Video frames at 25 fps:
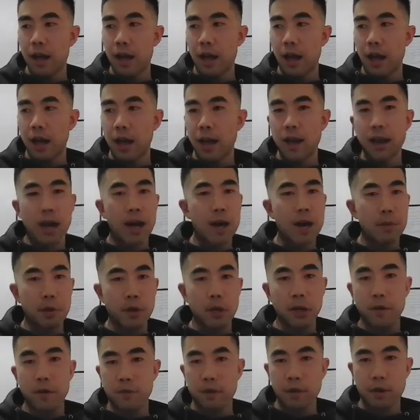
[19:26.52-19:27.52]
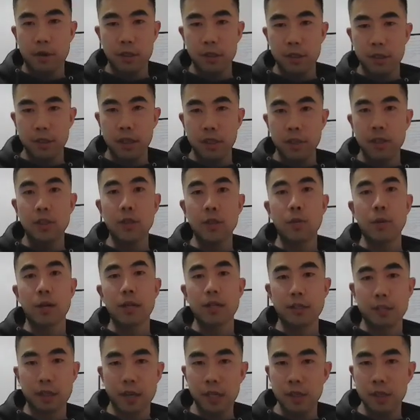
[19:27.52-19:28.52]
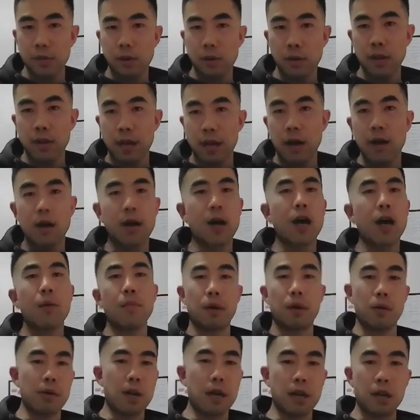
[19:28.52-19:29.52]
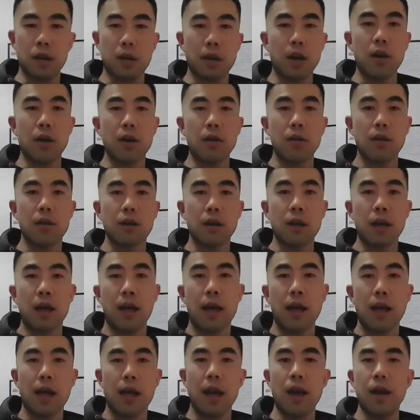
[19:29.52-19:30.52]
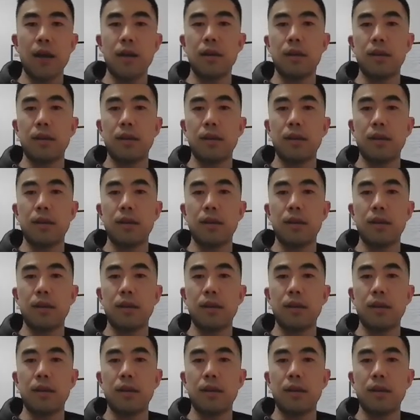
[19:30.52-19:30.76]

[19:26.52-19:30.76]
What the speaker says: a library of content. So when it does roll out, I'll be ready to go. And